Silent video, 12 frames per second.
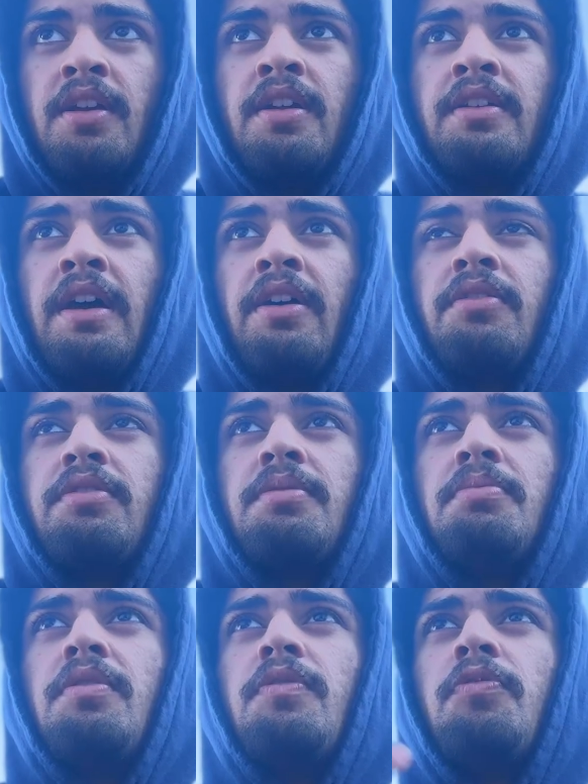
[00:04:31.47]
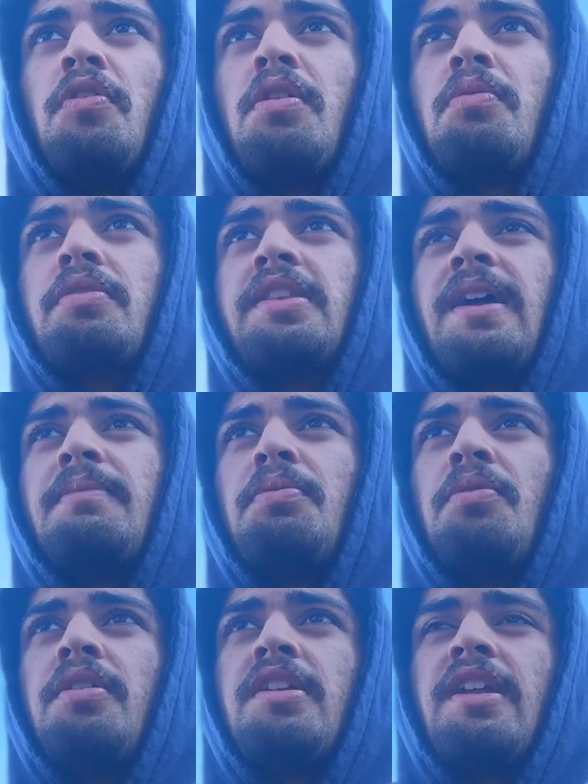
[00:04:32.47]
Now, to move forward with that
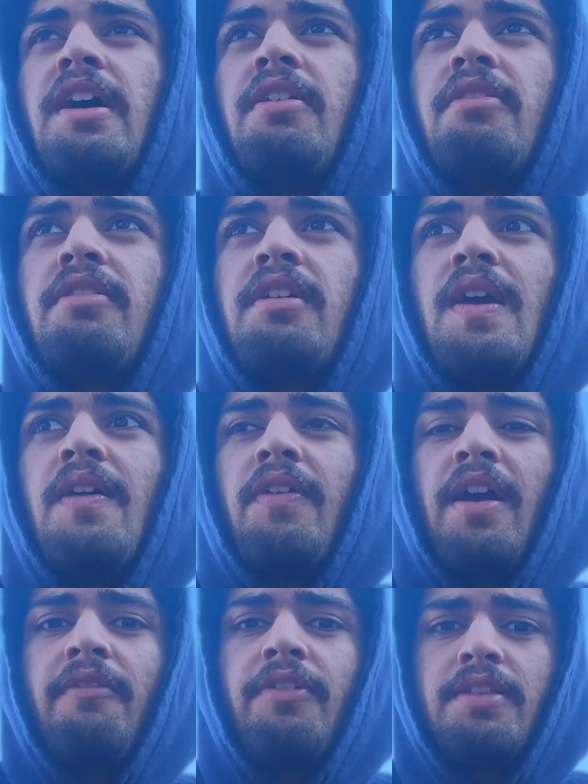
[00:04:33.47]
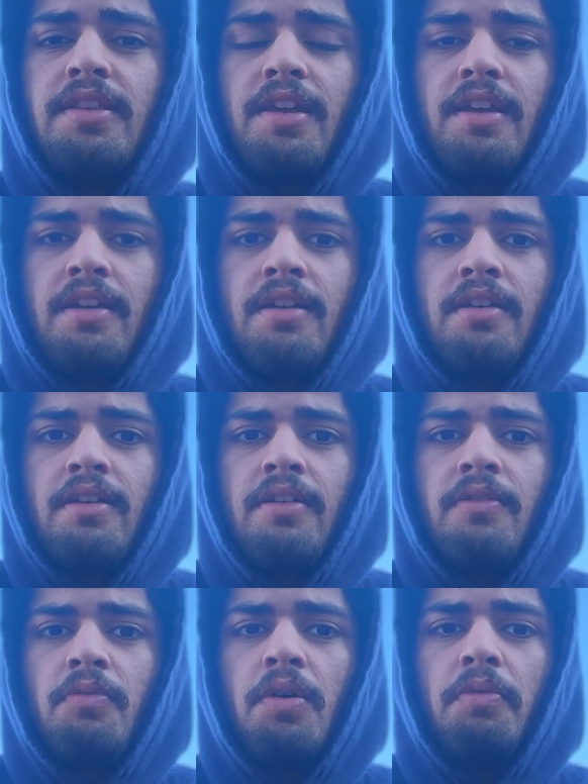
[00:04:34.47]
point now, if everything
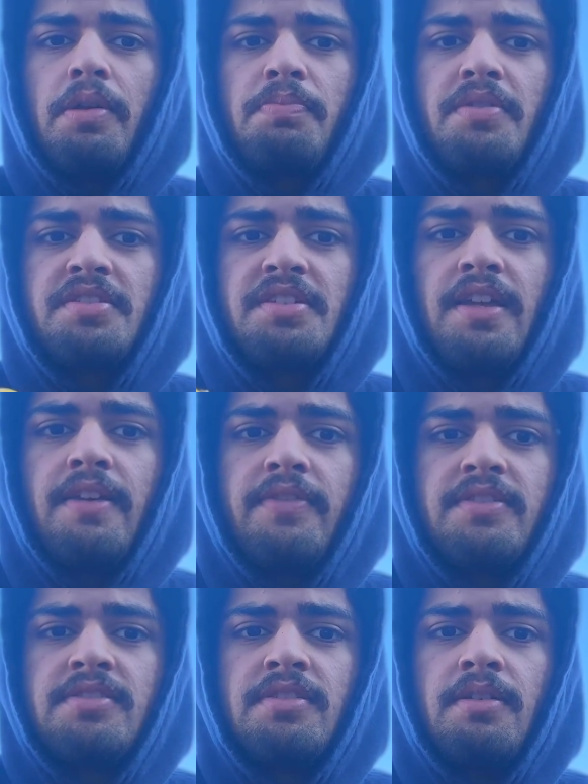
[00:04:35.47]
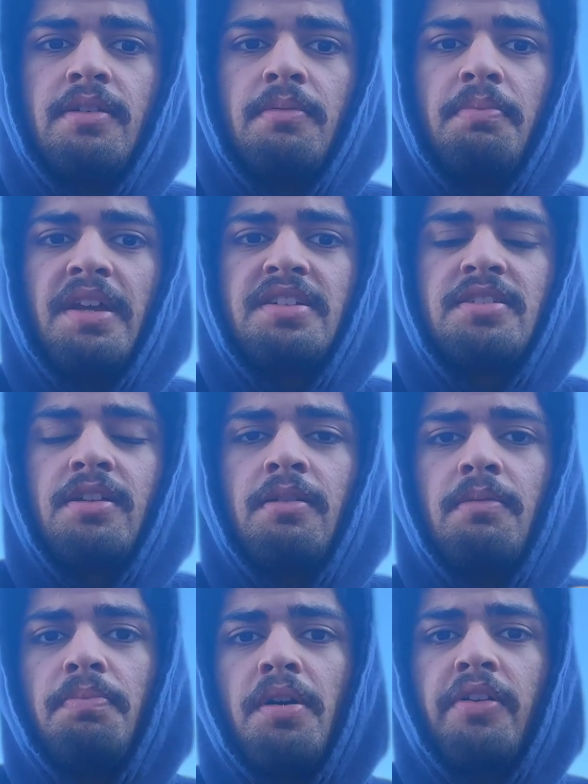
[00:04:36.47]
what we perceive is based
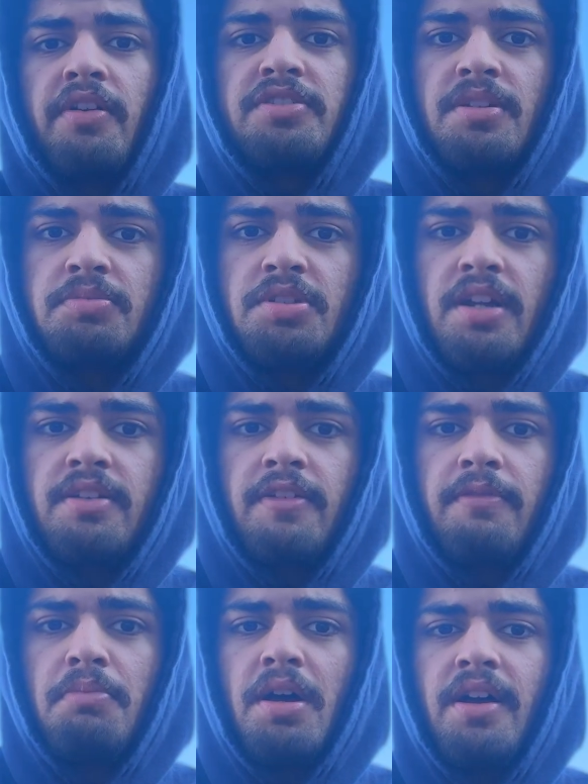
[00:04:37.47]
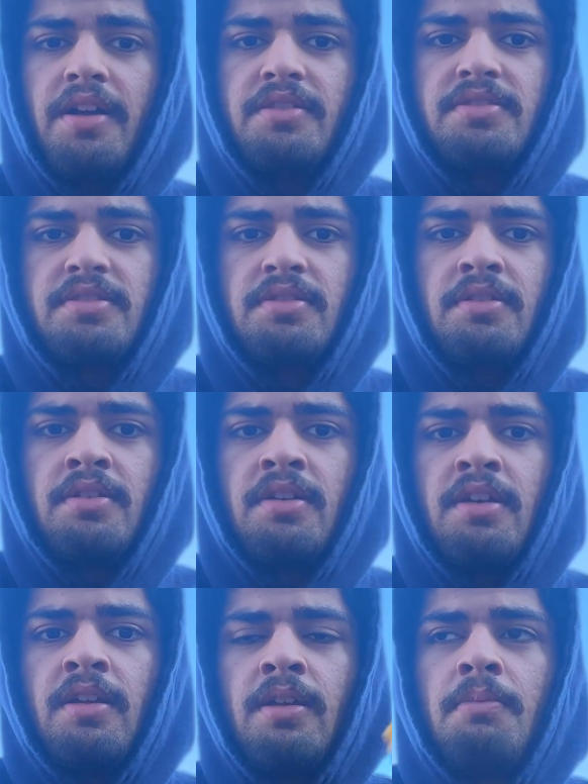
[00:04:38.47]
upon our subjective minds,
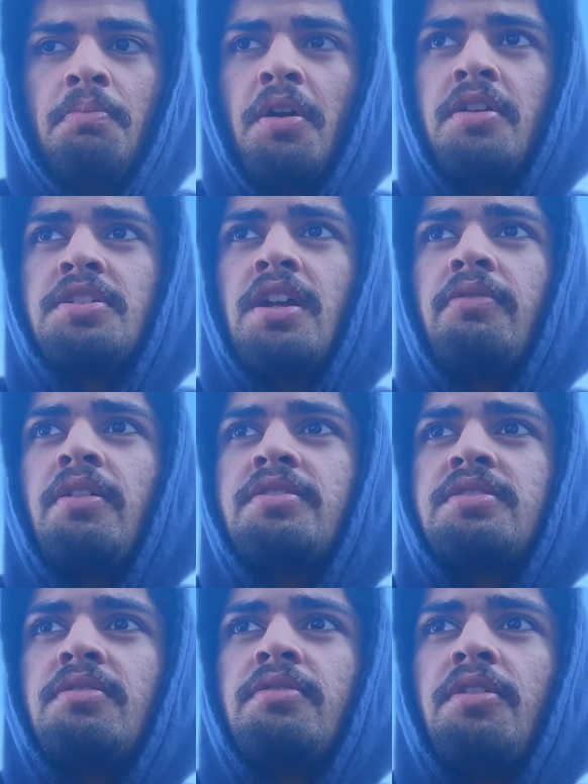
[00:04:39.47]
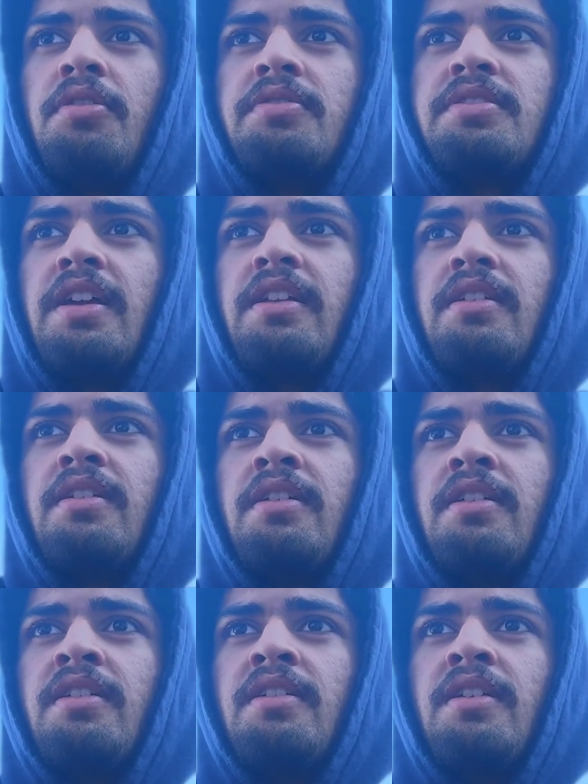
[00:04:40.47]
Bertrand Russell notes that,
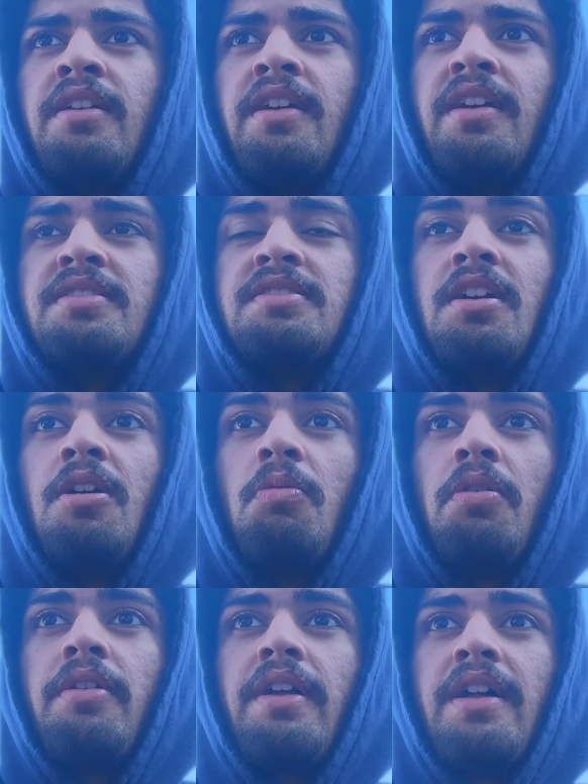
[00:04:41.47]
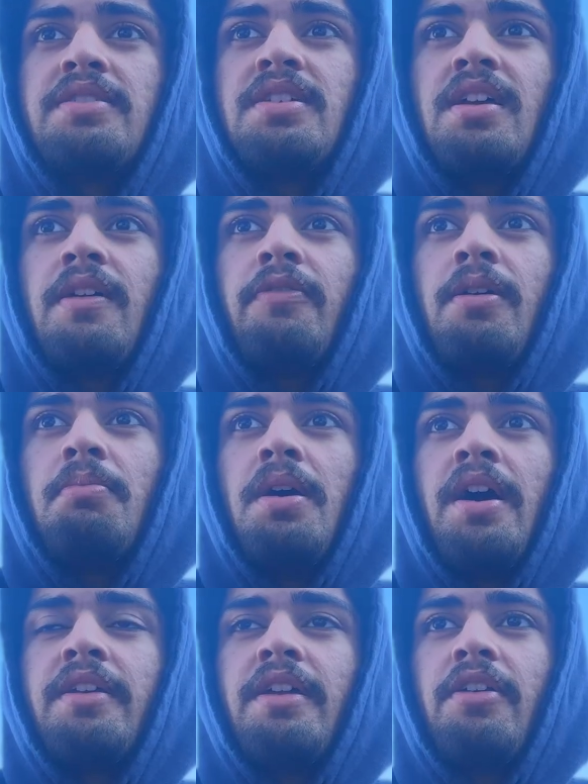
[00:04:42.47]
is there a world outside of our
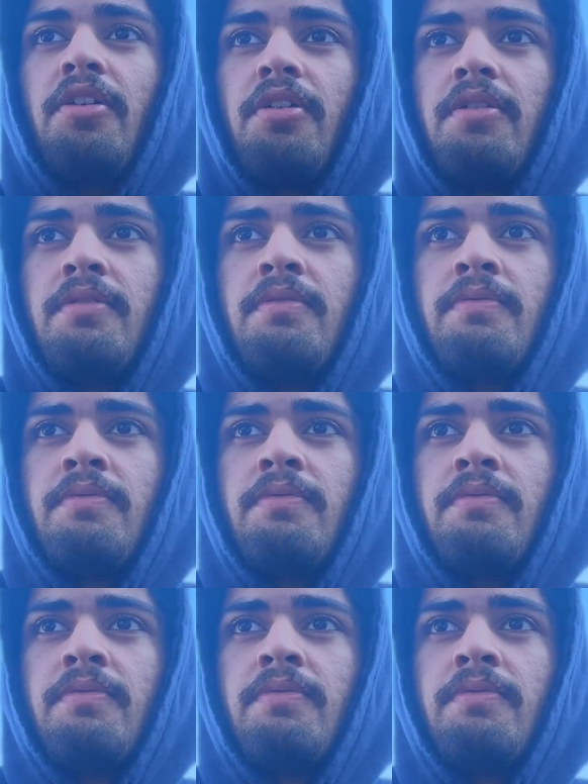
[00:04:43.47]
mind at all?